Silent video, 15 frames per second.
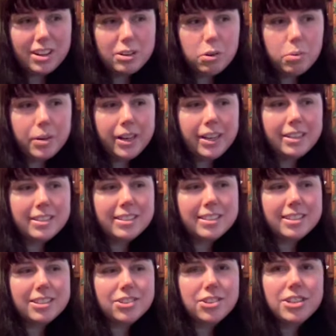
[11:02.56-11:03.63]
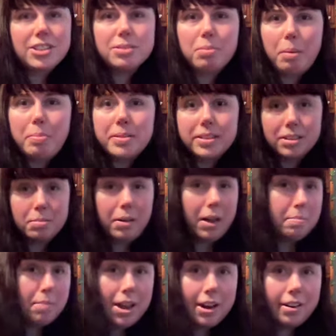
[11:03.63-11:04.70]
queens, she's represented by
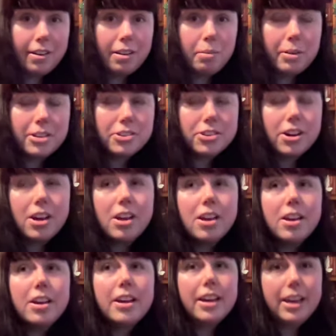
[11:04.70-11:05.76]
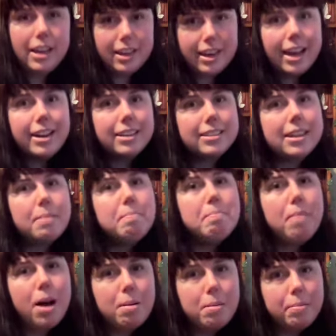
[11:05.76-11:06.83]
a bear, which, again, it's that
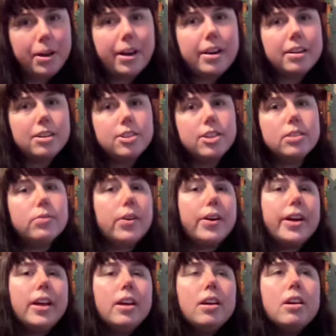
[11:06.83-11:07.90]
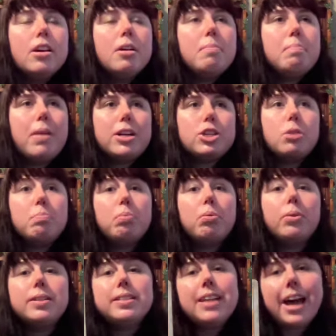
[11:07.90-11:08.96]
mama bear energy. It's very much
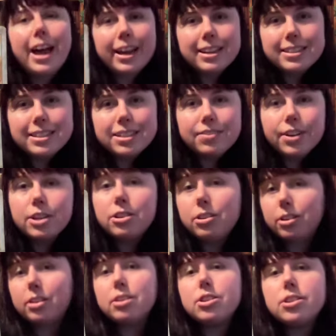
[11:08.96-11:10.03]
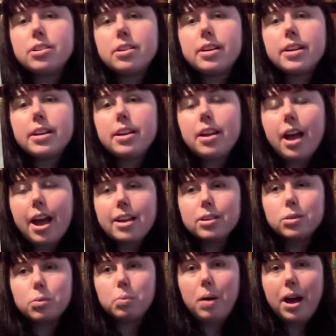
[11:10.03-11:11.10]
protective and nurturing,
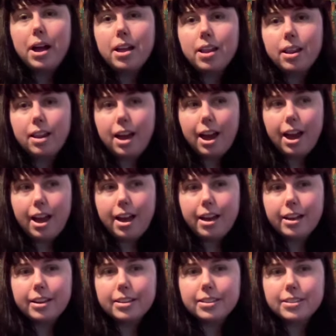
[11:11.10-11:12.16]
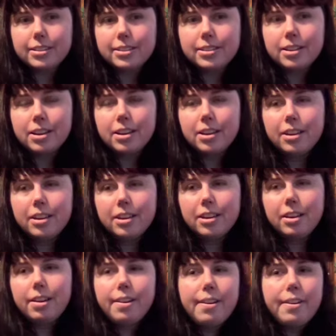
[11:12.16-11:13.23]
as well as
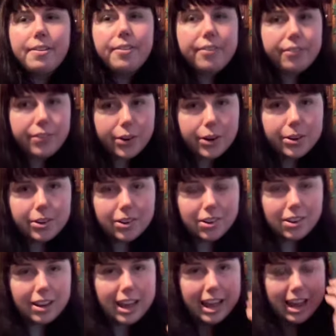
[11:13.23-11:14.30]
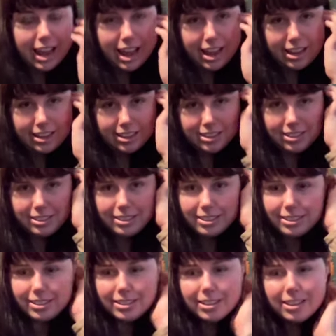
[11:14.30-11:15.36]
fertile
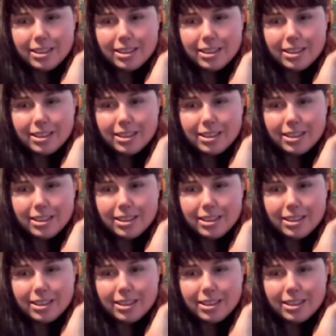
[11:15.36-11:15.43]
and